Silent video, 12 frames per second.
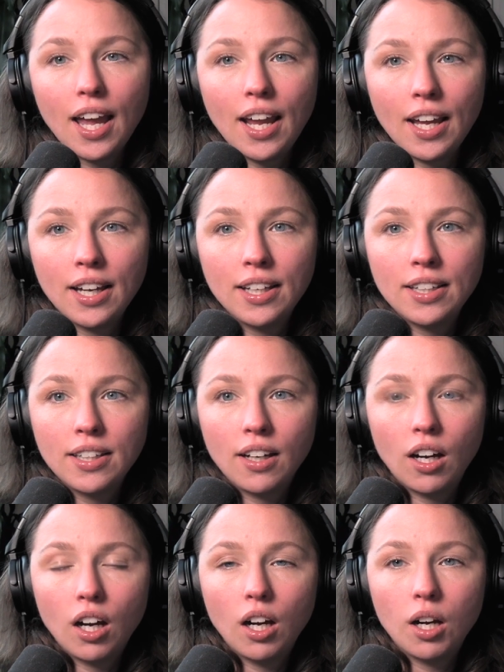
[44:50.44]

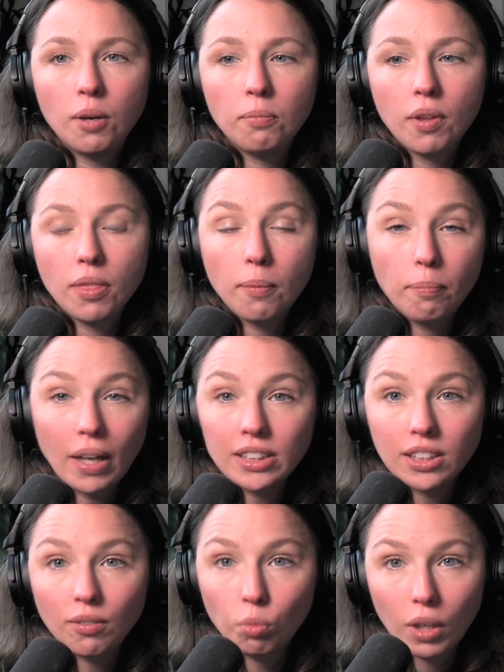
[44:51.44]
And um, the
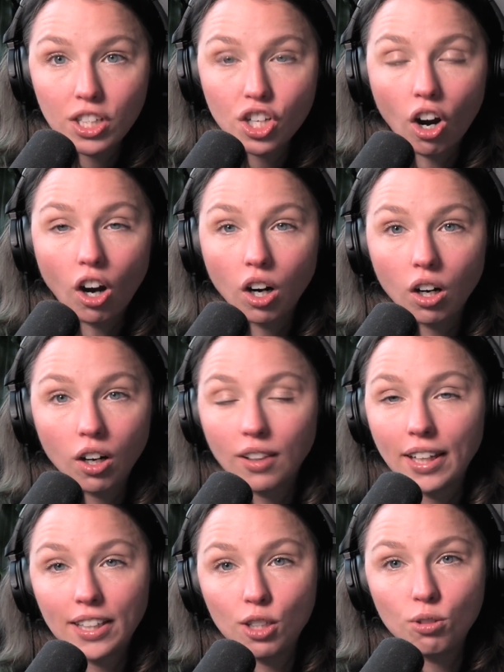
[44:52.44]
best of which are
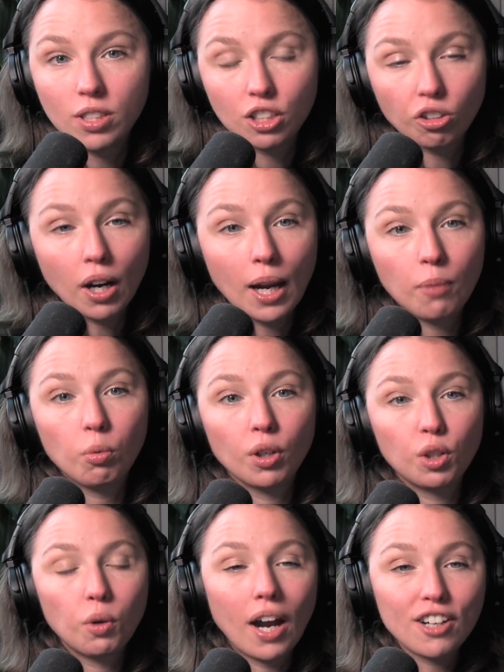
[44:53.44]
like you describe, where
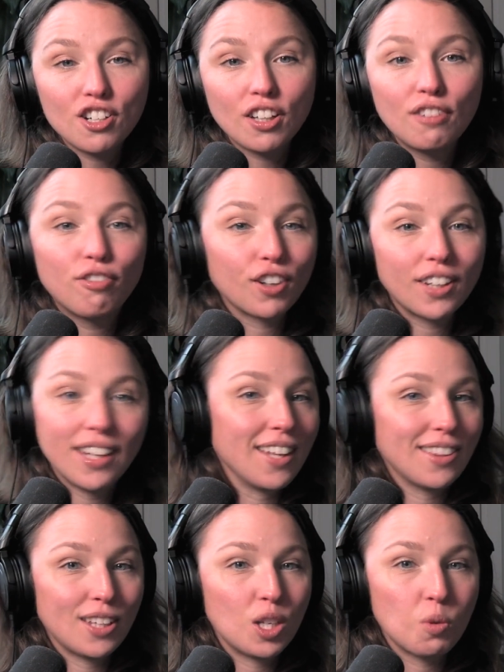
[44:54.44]
you actually
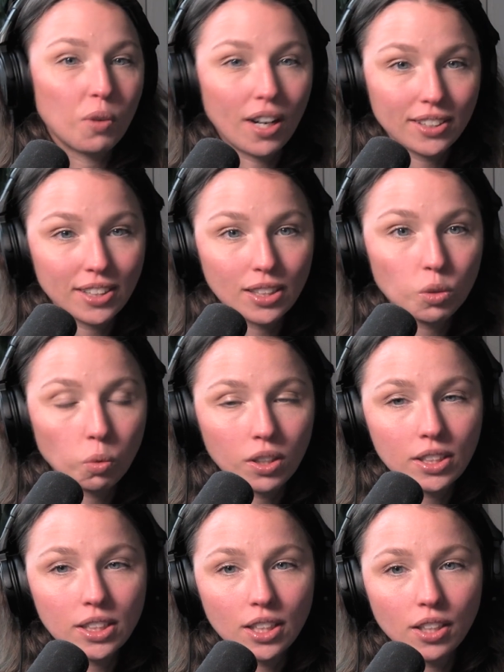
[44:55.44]
forget that you were exes
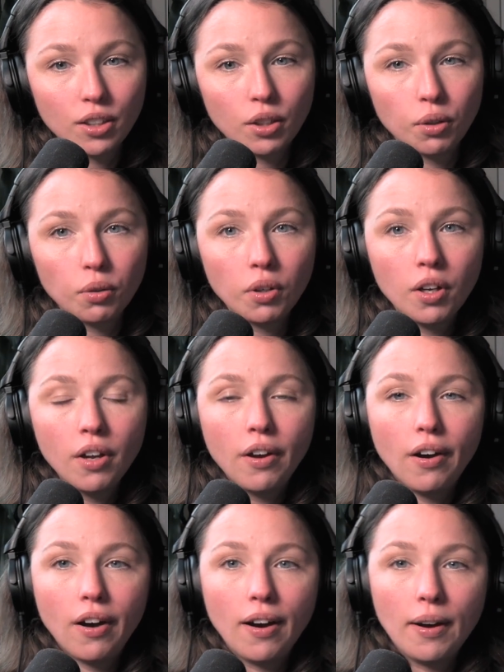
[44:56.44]
once, you know?
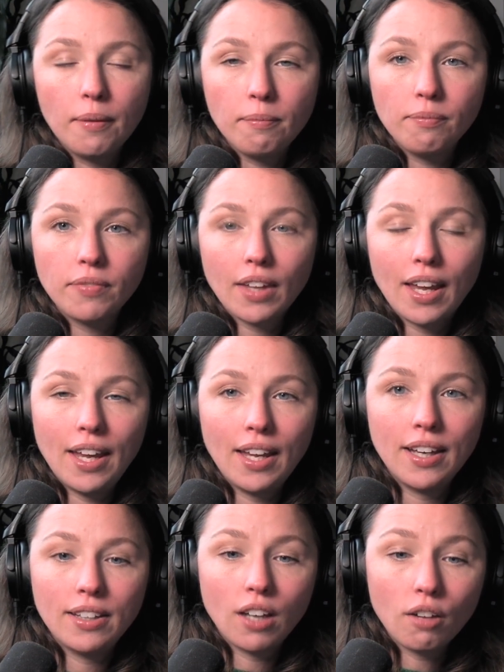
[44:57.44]
Mm-hmm. Um,
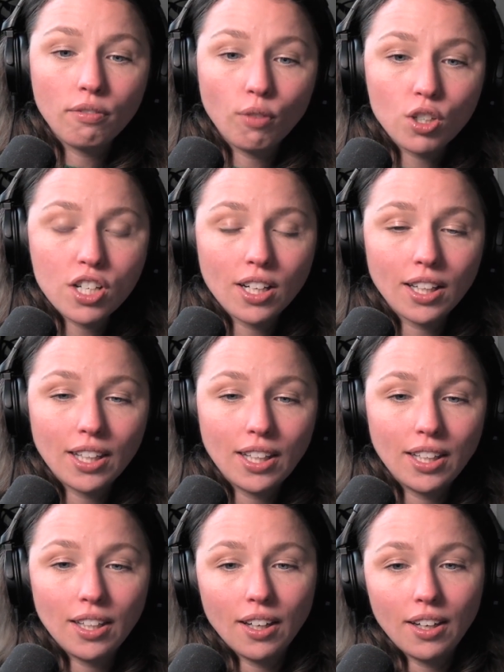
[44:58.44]
and
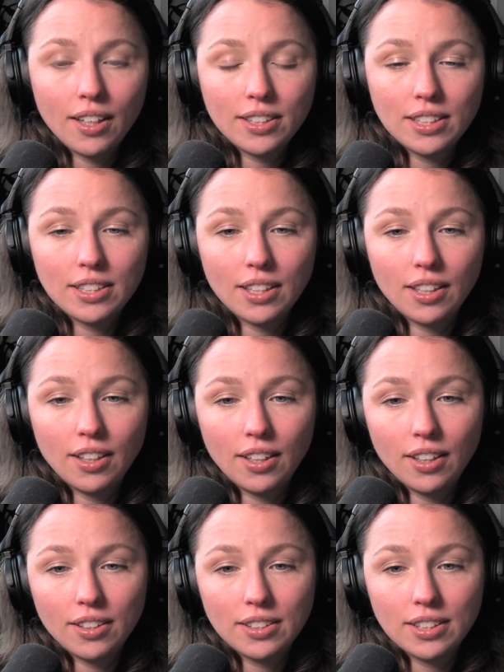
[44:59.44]
unfortunately, it's
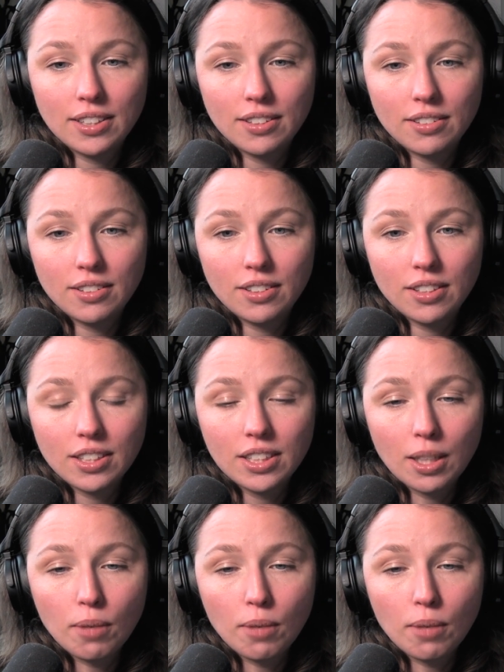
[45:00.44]
it's just